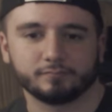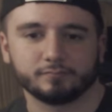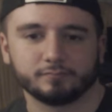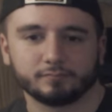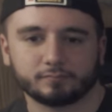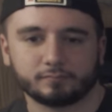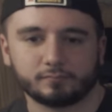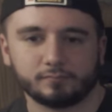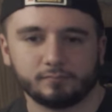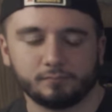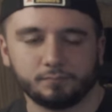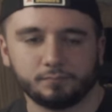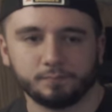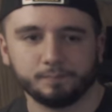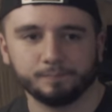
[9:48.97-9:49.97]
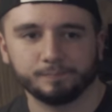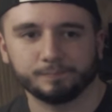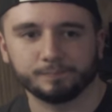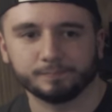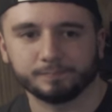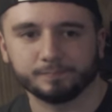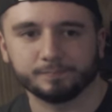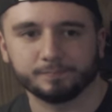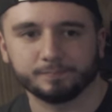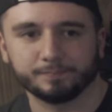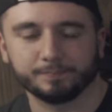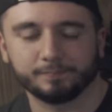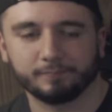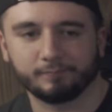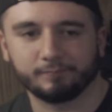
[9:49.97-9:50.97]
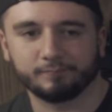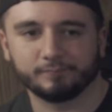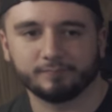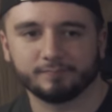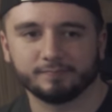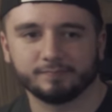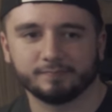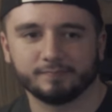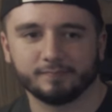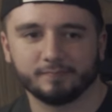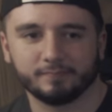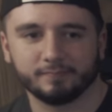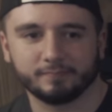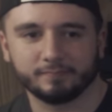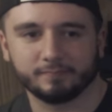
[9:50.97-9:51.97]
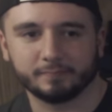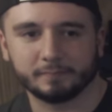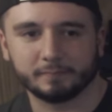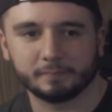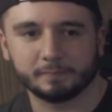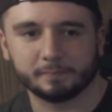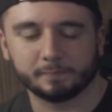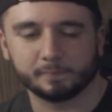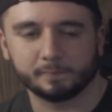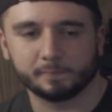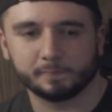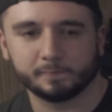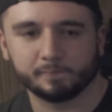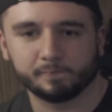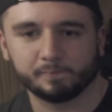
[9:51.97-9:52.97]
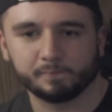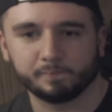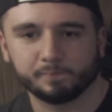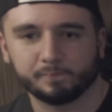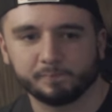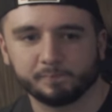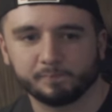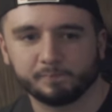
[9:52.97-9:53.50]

(not speaking)